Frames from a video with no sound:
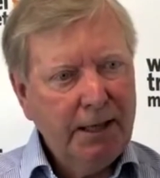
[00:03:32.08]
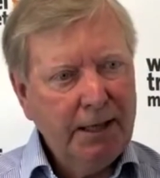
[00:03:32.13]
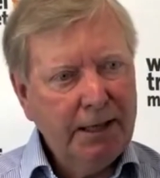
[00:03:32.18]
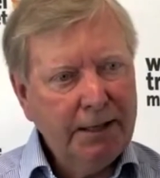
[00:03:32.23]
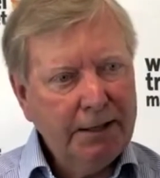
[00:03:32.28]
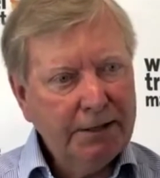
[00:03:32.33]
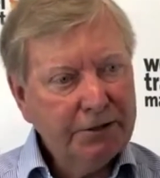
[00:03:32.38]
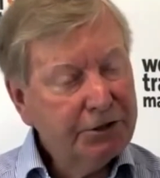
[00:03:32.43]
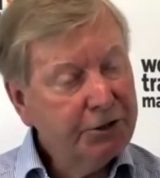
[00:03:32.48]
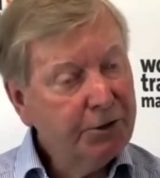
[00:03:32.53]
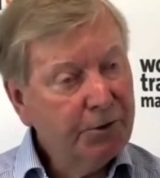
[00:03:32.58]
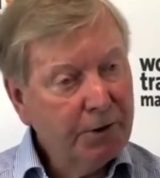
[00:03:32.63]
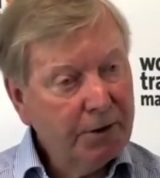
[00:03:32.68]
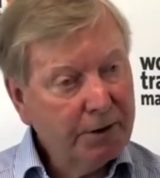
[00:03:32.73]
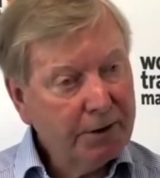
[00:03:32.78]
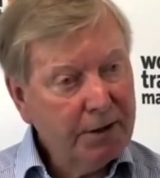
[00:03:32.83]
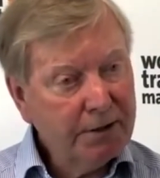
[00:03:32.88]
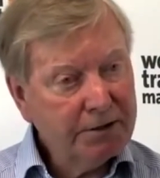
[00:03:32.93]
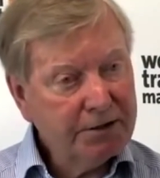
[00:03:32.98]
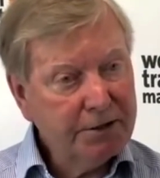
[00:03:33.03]
to
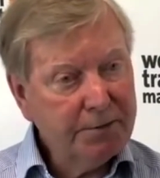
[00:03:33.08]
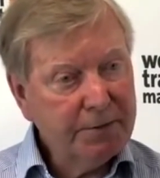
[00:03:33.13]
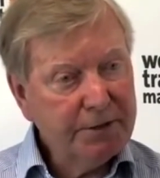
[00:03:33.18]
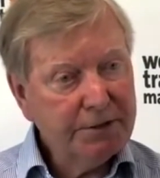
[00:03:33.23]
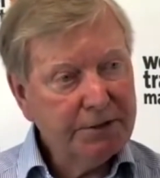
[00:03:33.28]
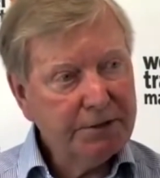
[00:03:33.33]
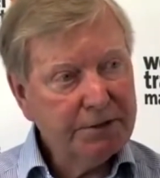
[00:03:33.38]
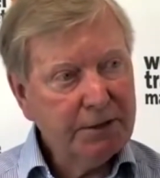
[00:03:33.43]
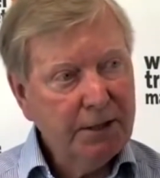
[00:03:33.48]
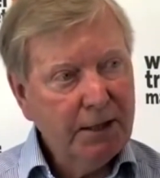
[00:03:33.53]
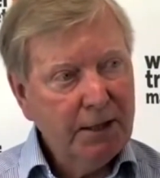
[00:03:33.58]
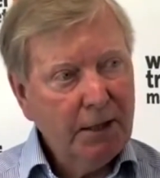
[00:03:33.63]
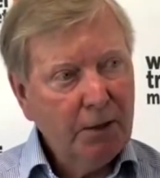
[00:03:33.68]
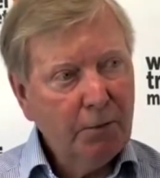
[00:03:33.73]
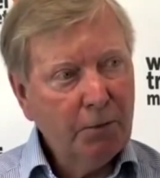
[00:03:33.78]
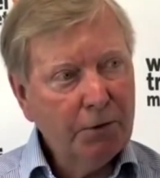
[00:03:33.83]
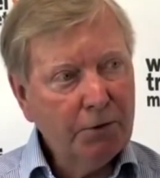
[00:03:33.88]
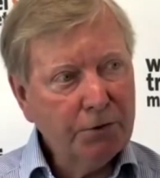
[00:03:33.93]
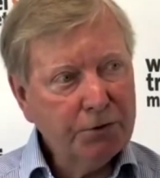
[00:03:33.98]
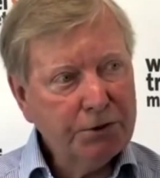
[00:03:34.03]
our customers.
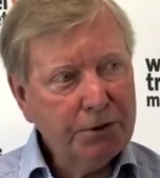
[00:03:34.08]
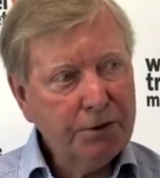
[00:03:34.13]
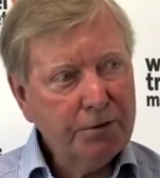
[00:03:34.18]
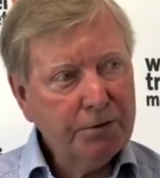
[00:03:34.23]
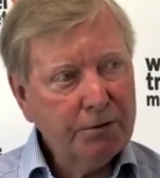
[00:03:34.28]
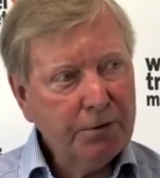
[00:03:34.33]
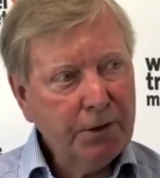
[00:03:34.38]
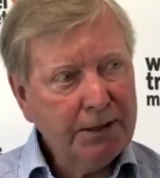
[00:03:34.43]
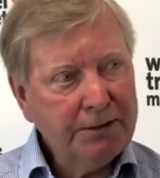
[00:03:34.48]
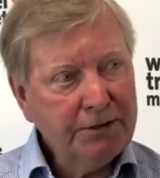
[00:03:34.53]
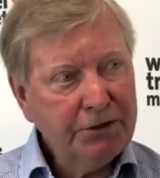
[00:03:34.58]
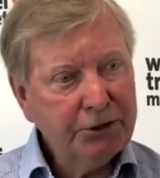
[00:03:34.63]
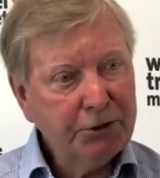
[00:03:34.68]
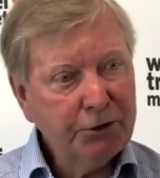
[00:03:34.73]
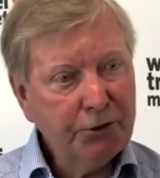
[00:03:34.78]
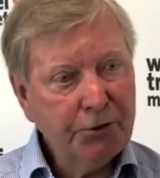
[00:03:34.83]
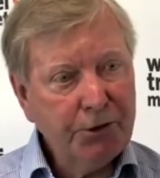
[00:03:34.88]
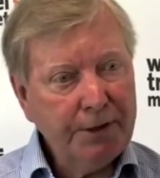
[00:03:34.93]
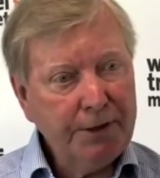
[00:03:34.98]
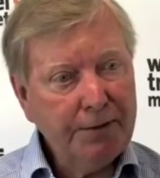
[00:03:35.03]
We're also
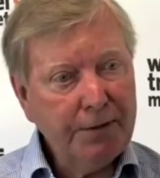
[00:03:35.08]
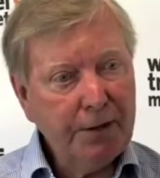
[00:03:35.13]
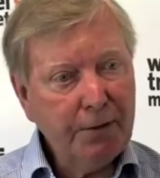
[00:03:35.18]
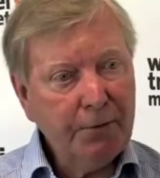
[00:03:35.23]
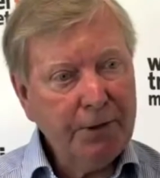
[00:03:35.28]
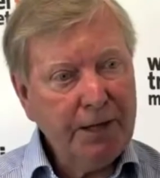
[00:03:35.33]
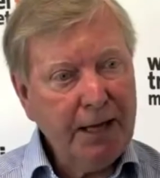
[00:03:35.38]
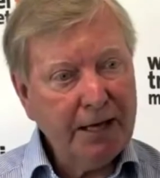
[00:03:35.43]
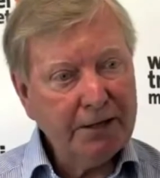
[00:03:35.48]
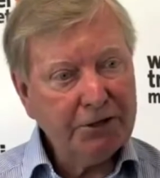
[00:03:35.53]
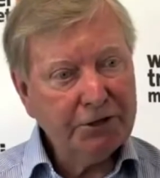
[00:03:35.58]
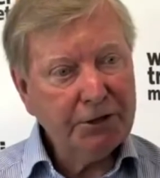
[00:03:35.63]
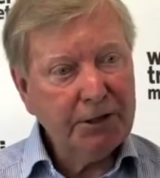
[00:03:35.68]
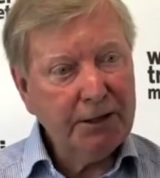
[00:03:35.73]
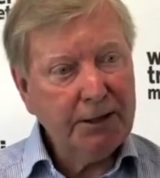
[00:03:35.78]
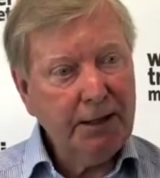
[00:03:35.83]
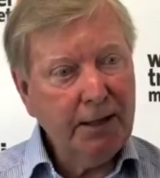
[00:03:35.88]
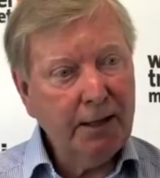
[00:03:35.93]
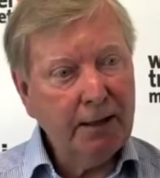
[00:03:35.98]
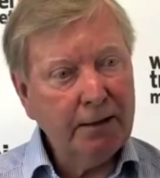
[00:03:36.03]
ensuring that we
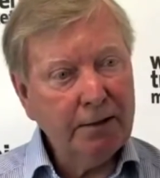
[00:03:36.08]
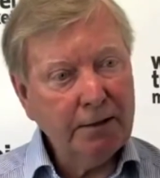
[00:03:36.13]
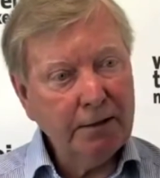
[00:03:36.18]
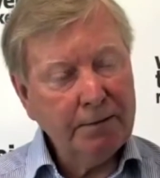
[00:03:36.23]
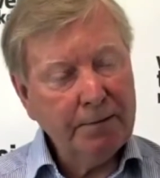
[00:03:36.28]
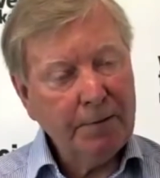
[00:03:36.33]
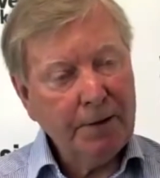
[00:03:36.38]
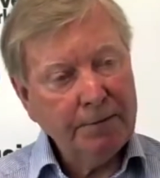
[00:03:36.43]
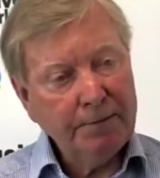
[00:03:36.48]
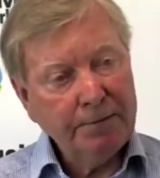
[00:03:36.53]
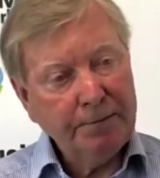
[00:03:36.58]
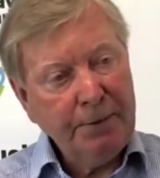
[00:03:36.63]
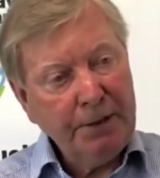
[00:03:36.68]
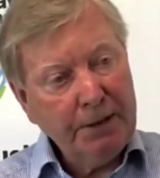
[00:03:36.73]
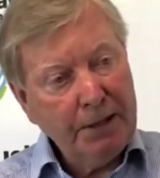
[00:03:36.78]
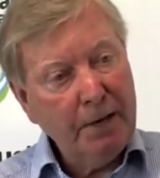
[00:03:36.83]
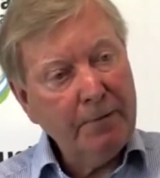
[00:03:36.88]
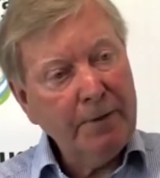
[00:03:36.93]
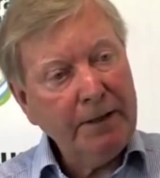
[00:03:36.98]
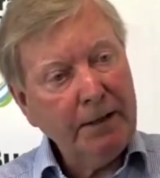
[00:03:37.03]
actually are
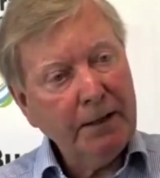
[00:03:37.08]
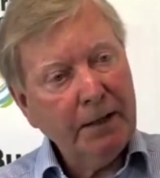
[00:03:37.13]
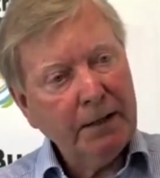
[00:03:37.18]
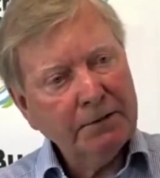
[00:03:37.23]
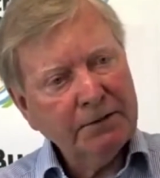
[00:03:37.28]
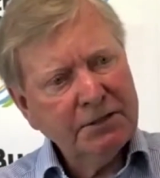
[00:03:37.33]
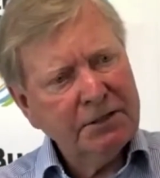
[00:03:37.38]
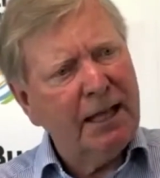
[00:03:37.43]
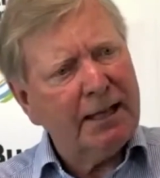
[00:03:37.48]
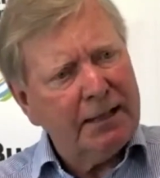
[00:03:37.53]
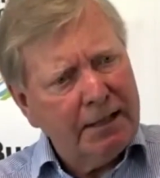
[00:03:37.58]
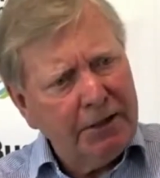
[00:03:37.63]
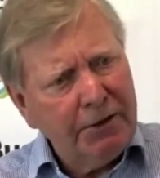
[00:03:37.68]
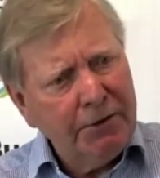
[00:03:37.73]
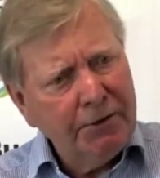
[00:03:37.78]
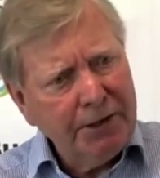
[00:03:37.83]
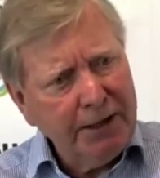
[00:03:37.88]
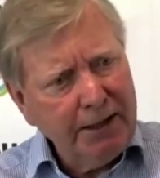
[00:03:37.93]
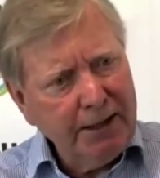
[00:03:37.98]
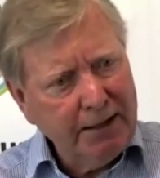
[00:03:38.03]
becoming slightly
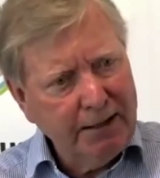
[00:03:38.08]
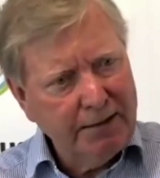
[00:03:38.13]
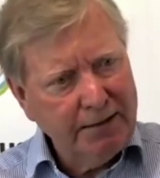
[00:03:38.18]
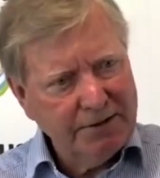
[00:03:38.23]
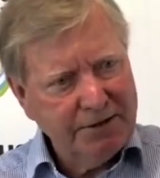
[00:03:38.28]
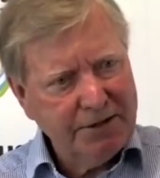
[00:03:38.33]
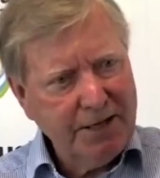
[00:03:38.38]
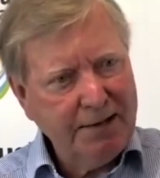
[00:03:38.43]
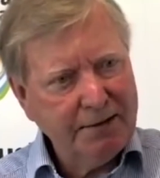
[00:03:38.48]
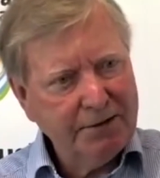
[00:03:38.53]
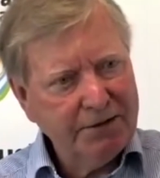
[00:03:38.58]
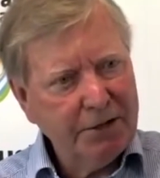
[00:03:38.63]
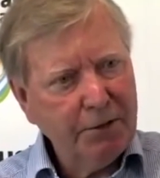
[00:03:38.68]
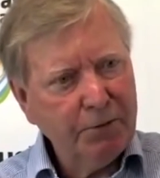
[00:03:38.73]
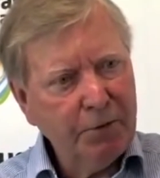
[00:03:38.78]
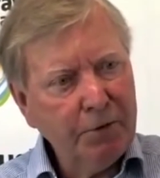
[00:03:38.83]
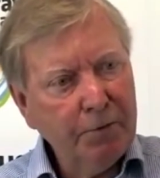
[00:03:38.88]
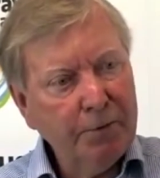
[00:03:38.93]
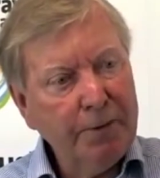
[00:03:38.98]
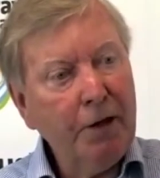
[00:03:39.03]
unique in the sense
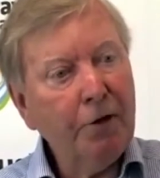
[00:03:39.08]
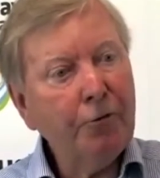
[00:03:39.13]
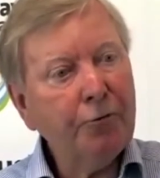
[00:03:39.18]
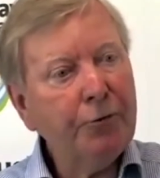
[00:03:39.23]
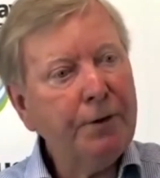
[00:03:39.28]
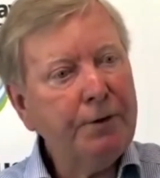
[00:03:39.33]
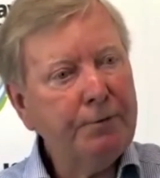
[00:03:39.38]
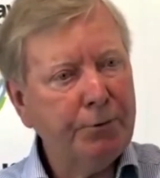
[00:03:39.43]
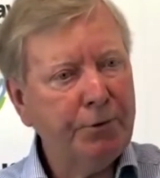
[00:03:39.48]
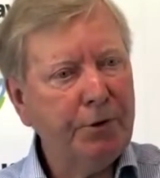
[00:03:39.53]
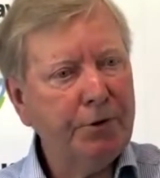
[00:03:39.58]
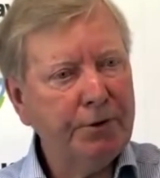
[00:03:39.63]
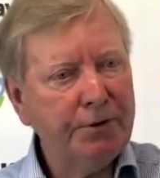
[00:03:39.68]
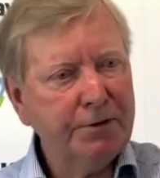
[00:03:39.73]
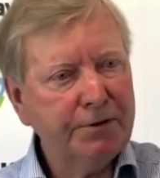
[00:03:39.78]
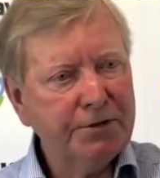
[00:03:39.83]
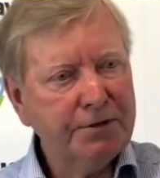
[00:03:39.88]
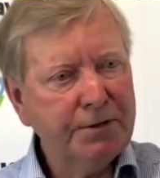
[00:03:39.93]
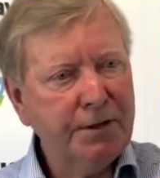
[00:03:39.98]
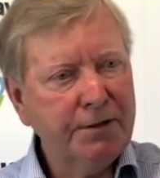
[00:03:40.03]
that we'll be offering
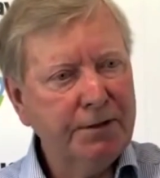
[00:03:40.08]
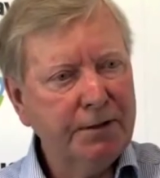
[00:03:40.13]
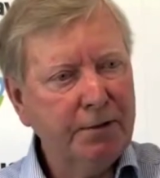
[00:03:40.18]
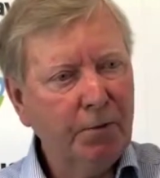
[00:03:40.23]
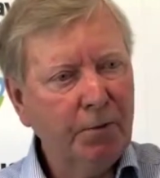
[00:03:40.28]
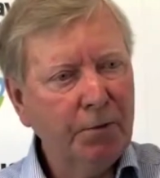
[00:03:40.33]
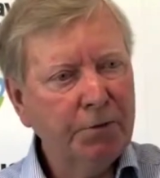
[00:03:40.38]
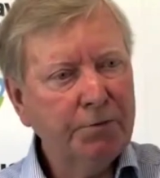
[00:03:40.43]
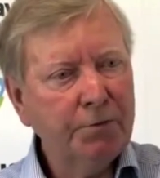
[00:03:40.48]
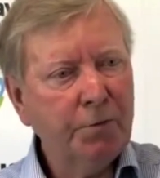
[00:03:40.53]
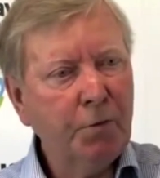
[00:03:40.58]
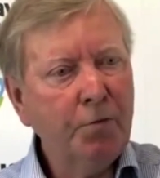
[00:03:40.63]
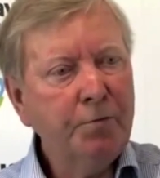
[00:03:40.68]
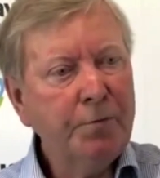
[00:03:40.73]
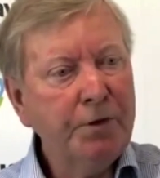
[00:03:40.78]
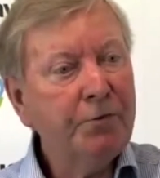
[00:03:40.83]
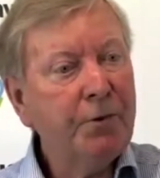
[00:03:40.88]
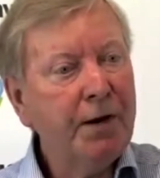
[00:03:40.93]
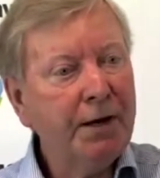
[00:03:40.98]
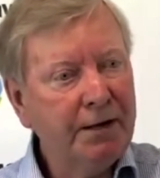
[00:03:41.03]
products that
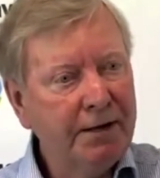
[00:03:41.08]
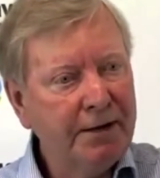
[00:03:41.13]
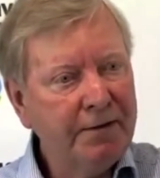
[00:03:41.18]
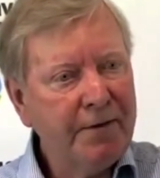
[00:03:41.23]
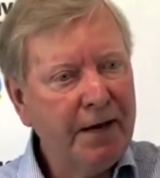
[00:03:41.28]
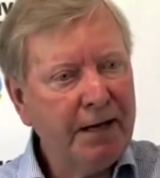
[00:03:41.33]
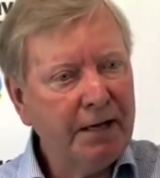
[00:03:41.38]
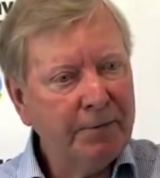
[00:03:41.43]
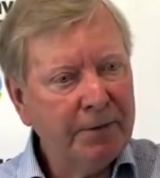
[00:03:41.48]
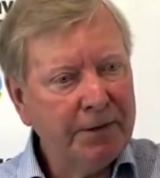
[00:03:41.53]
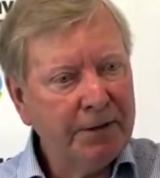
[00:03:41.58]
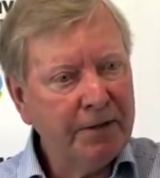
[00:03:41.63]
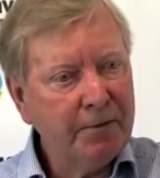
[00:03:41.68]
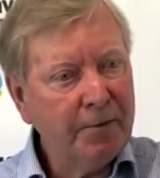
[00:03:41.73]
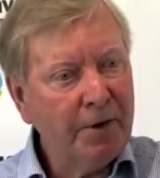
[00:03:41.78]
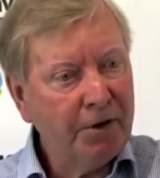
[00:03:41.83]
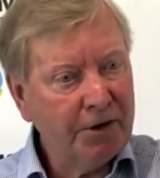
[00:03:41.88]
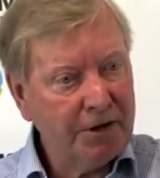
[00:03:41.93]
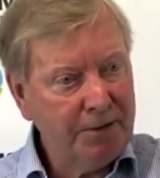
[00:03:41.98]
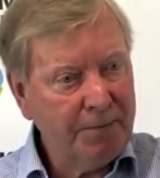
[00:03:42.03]
won't be readily available in
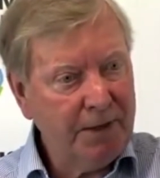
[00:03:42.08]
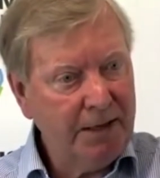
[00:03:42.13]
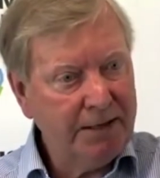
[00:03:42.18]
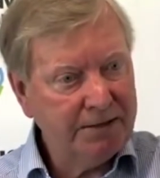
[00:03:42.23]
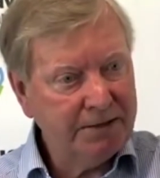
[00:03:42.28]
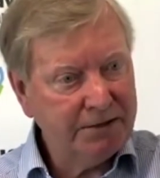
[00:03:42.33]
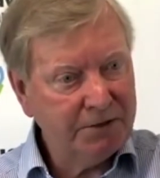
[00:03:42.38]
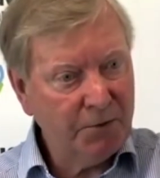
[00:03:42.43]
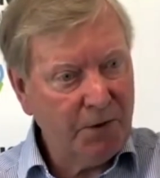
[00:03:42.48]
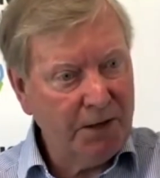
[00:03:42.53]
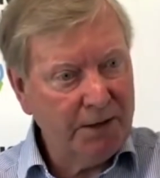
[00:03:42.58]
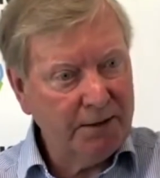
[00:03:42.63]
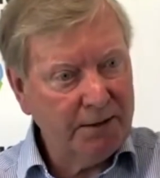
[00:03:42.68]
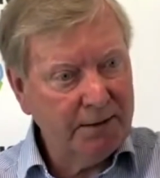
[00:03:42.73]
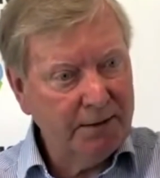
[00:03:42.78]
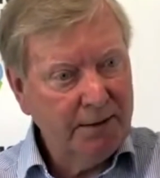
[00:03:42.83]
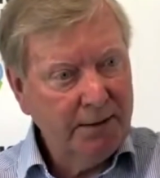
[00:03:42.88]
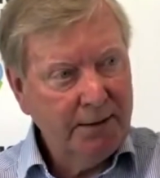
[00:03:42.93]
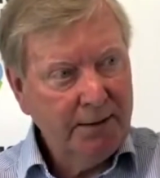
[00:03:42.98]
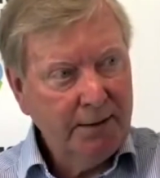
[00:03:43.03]
the marketplace as
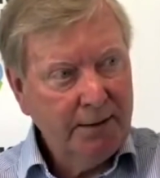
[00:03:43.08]
well.